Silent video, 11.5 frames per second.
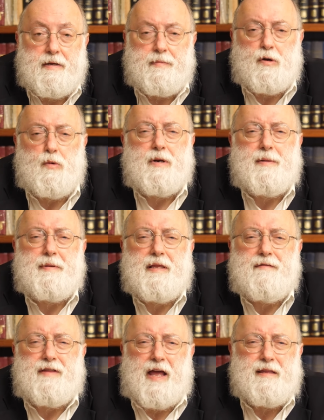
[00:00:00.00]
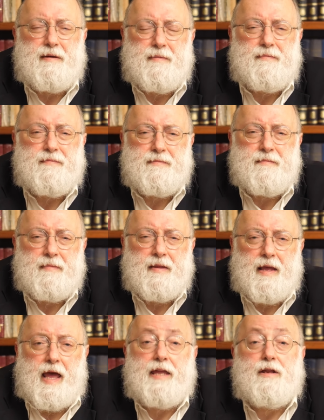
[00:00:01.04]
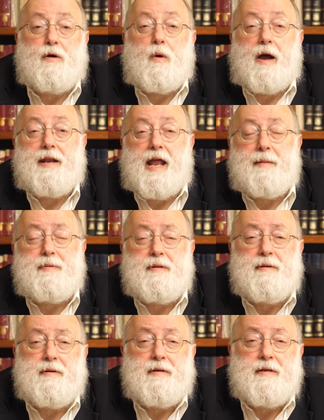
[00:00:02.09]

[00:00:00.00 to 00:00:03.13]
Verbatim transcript: But who would have believed that? And you know why it happened?